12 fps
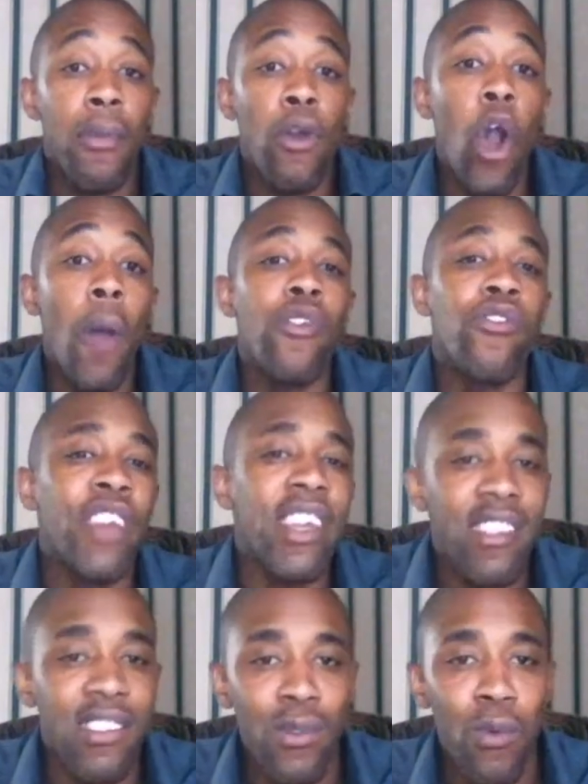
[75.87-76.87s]
common
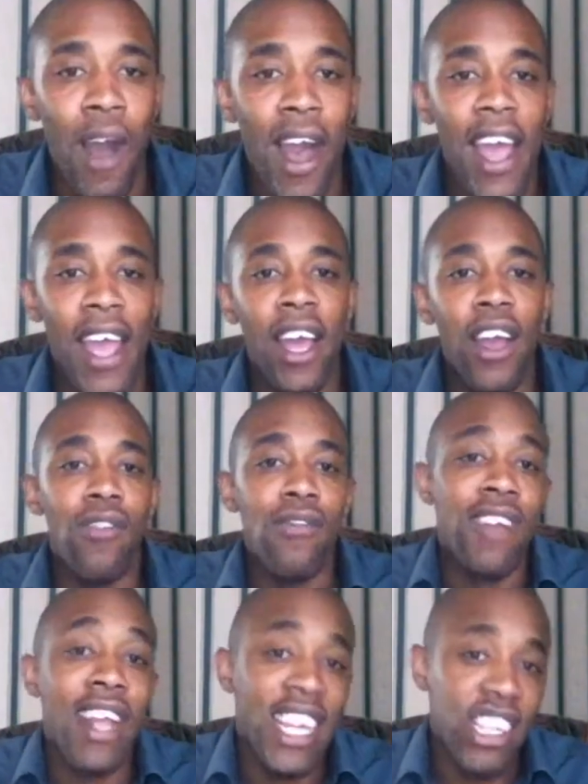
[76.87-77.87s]
reasons why
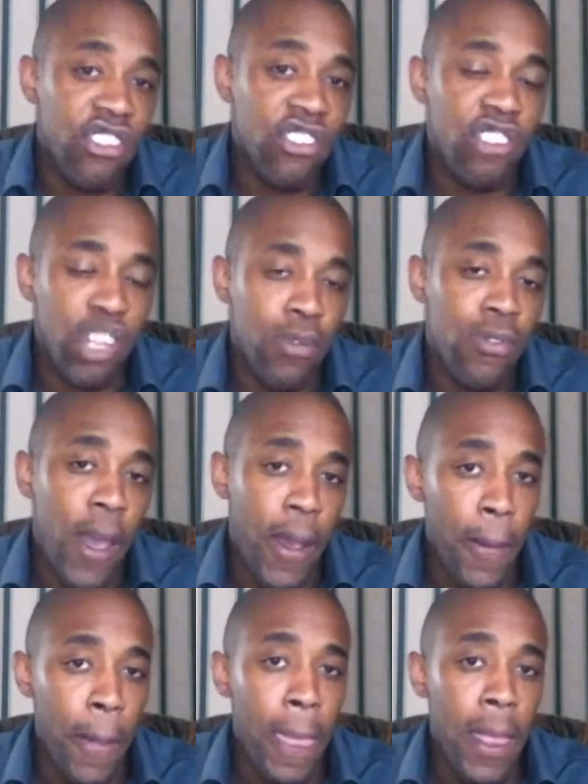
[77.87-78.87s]
relationships
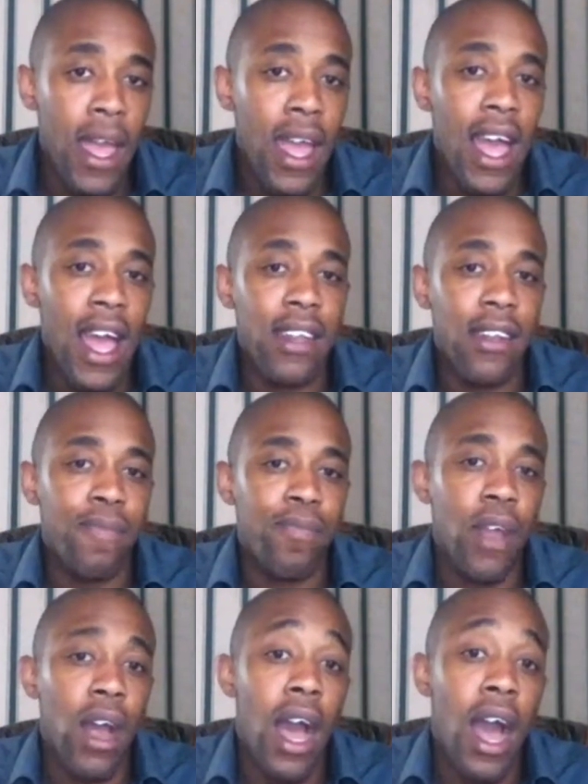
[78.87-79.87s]
fail. And
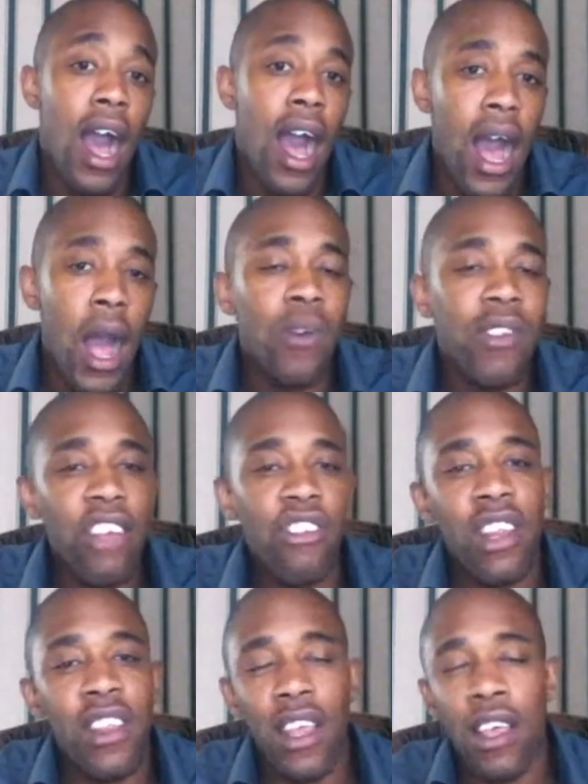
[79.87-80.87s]
I was
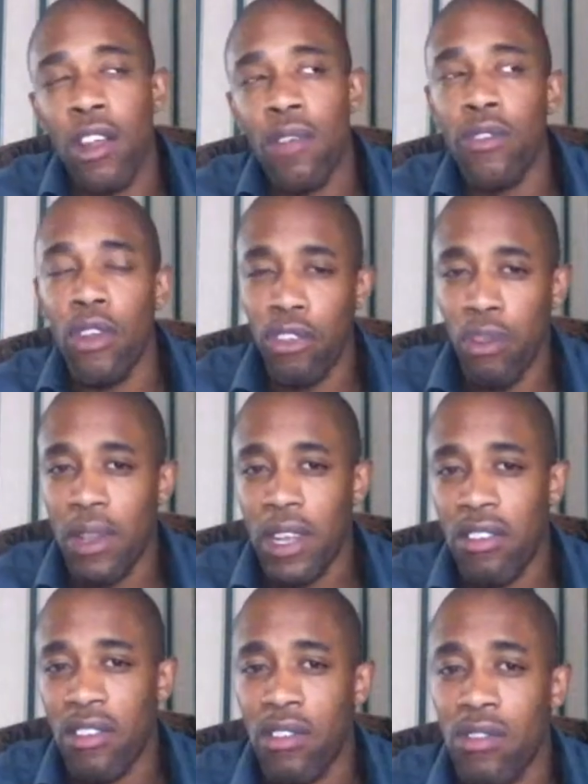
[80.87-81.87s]
actually thinking of not doing
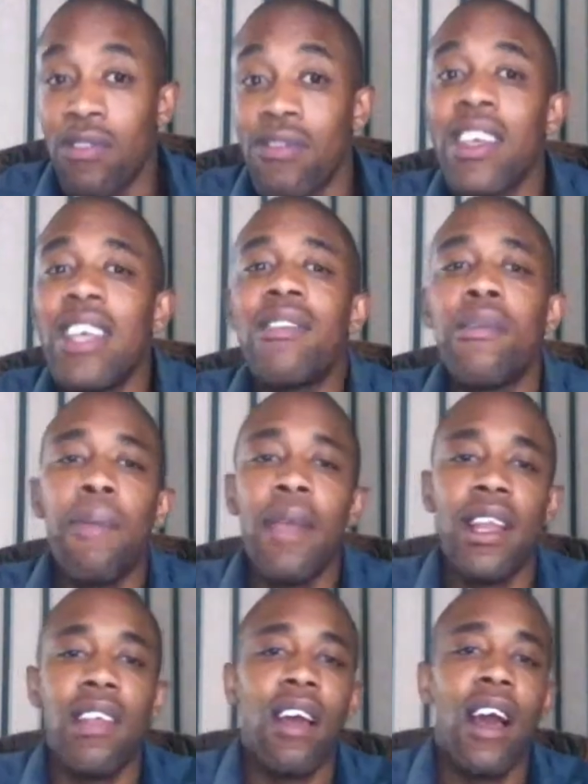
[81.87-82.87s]
this, and the reason
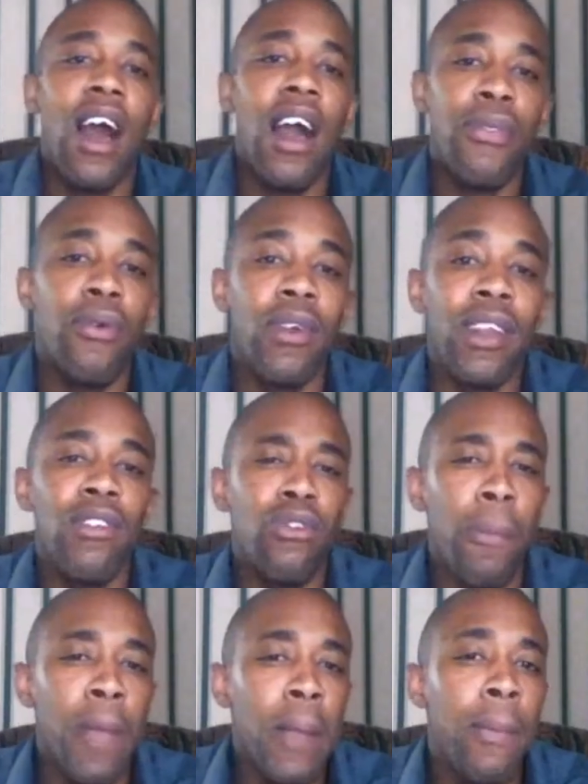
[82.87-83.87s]
being is I thought that
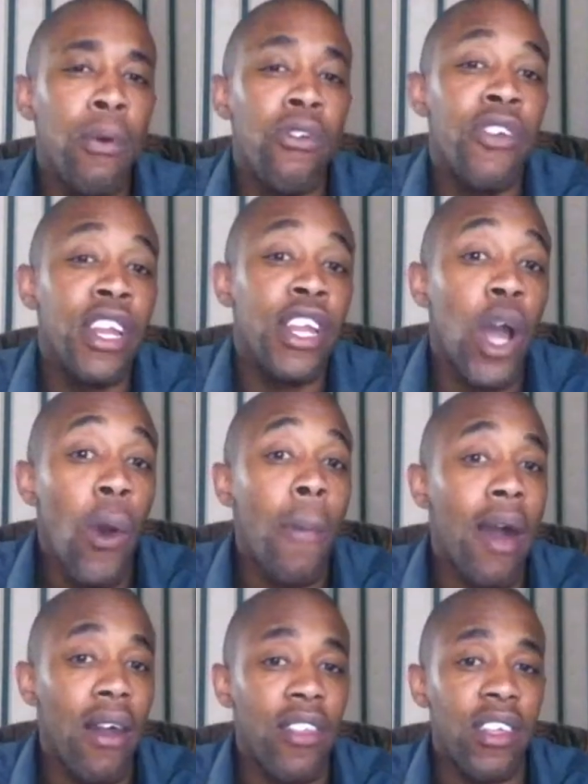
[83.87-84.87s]
the people already know
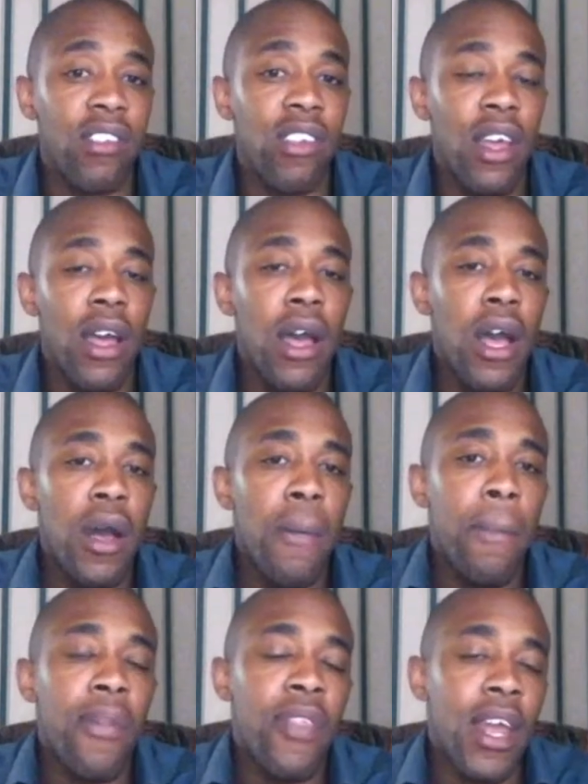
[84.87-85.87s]
about this.
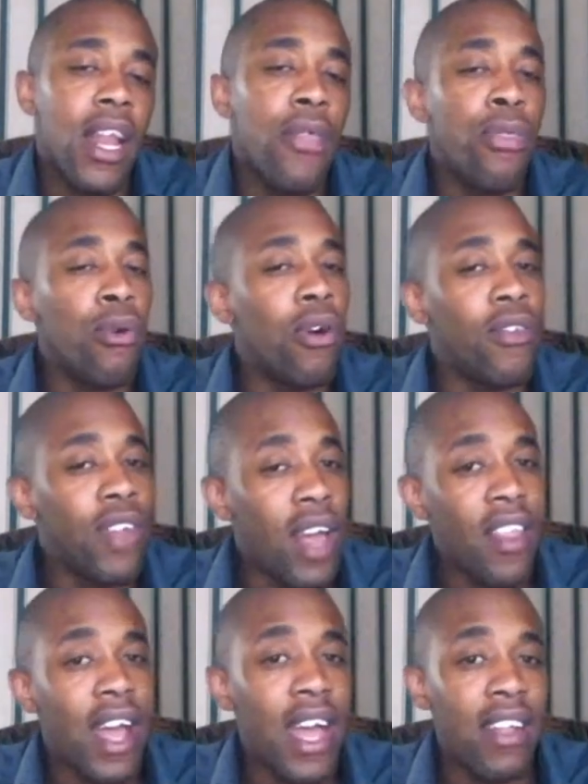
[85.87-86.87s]
But then I thought, on the
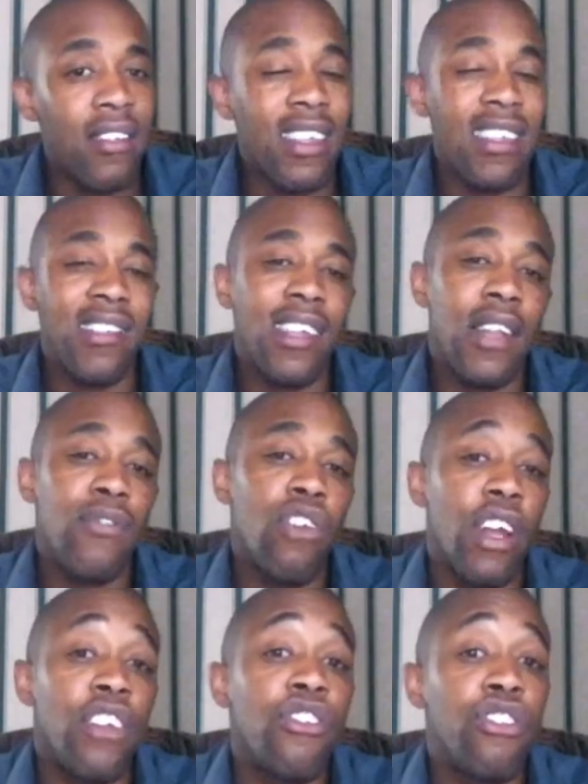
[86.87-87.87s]
other hand, instead of
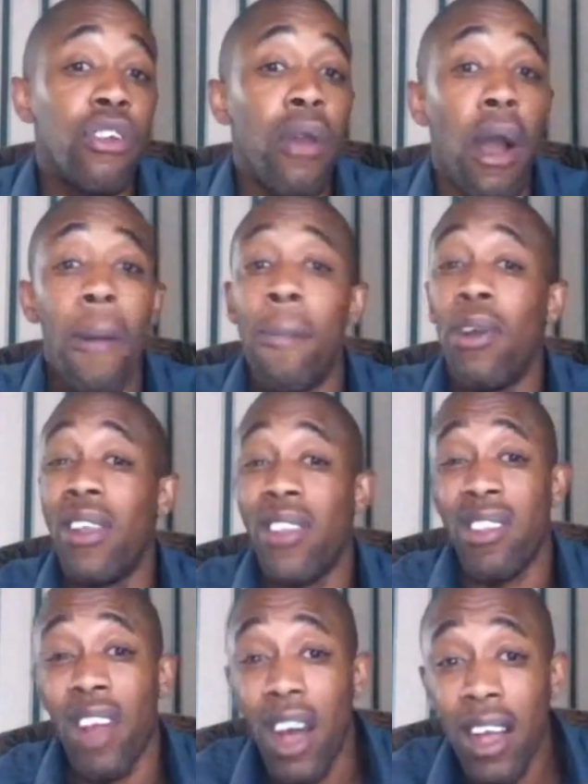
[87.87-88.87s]
trying to shoot a bull in
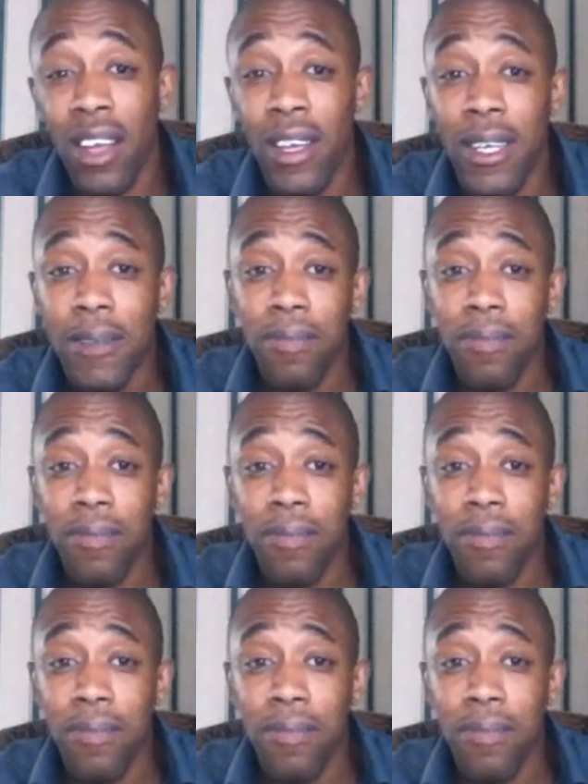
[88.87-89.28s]
the dark,